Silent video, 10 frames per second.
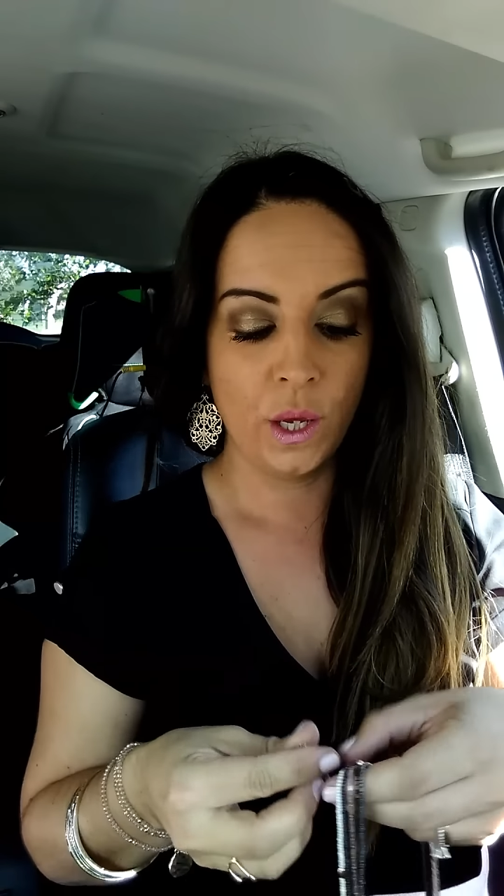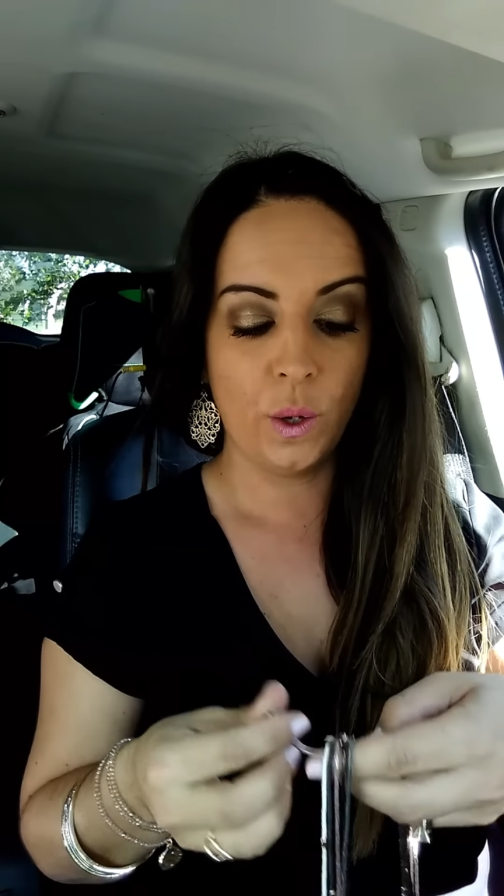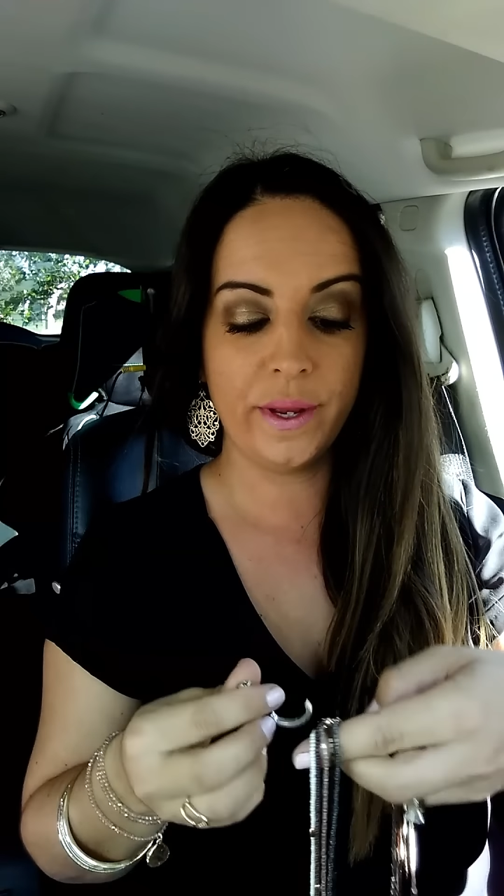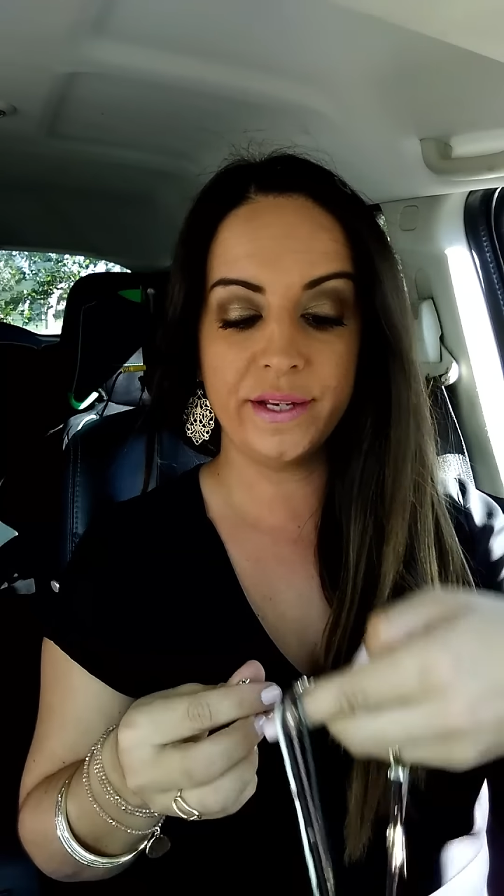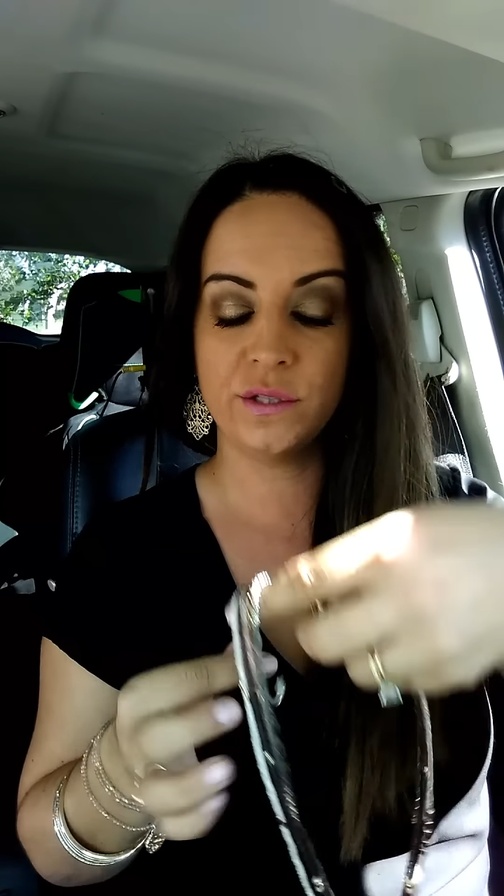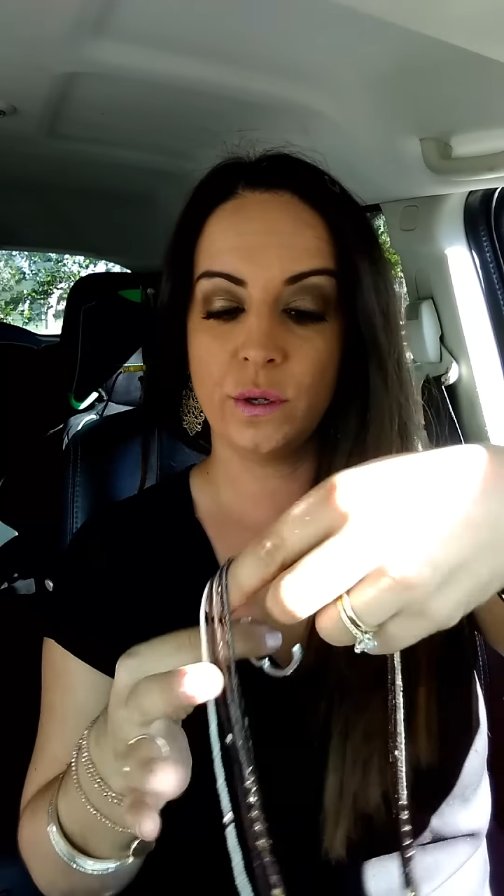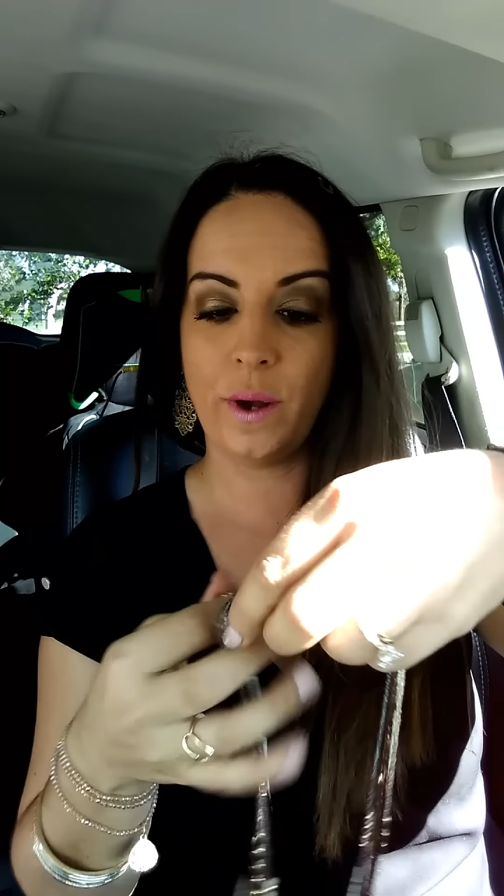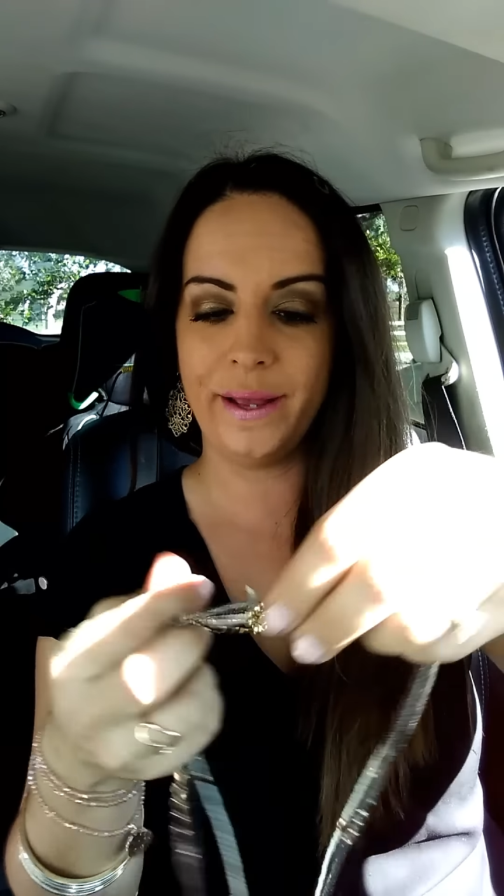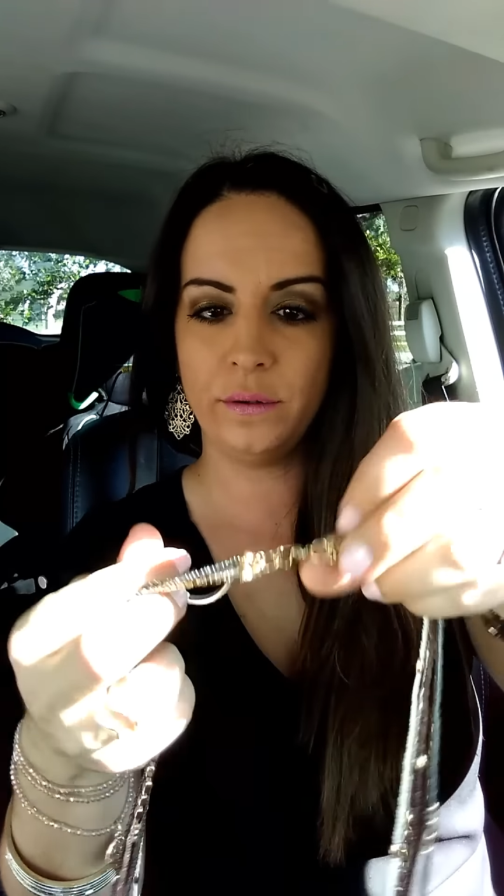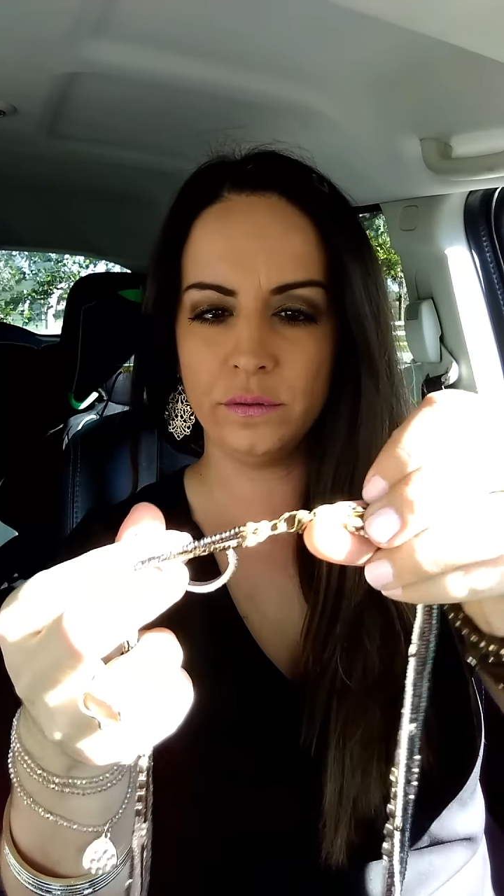Okay, so
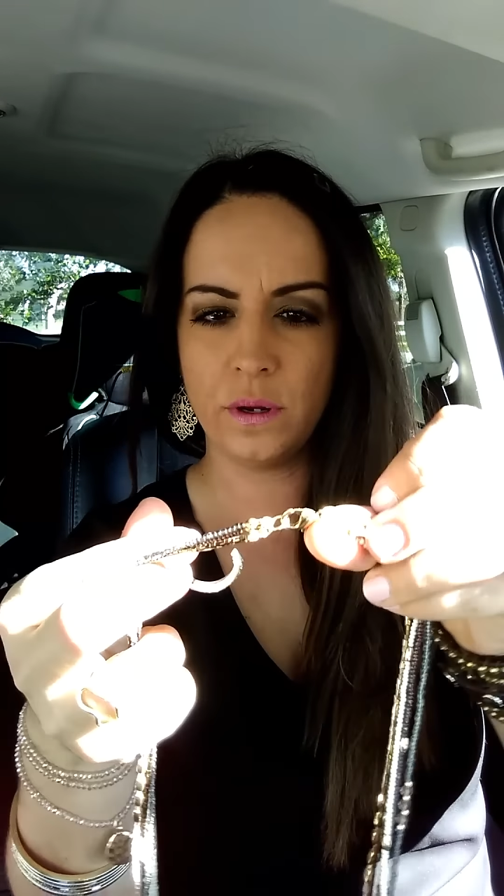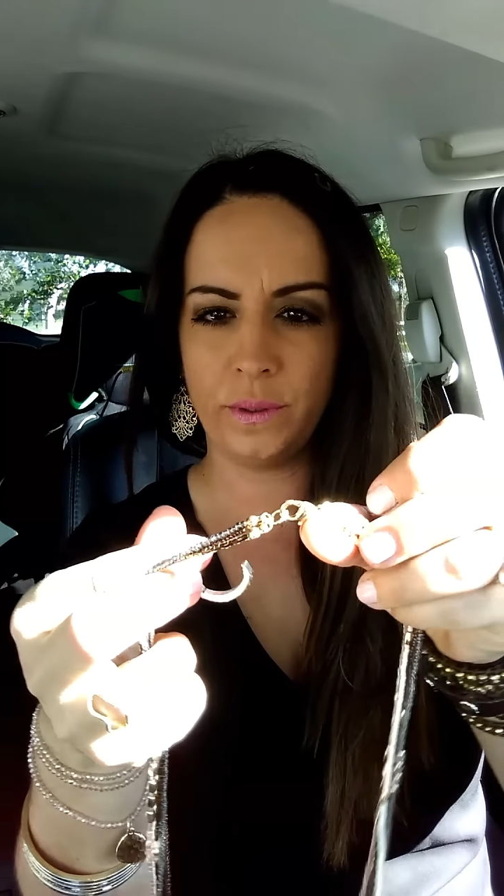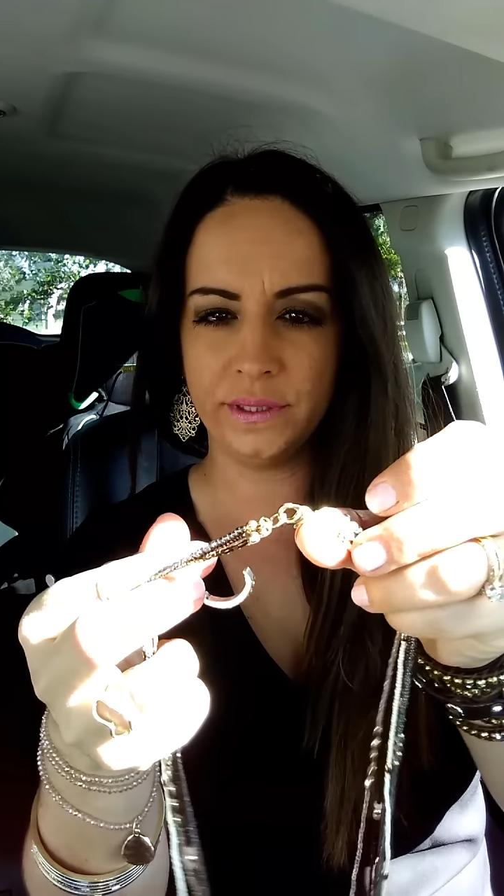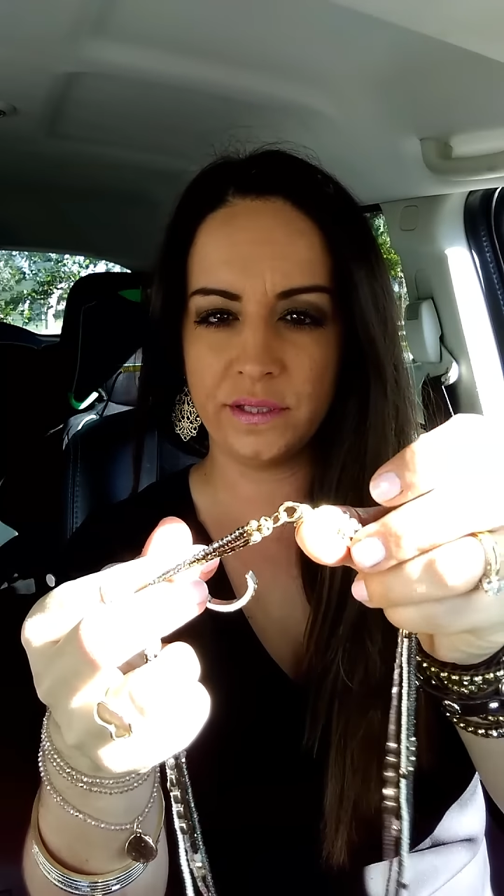I don't go on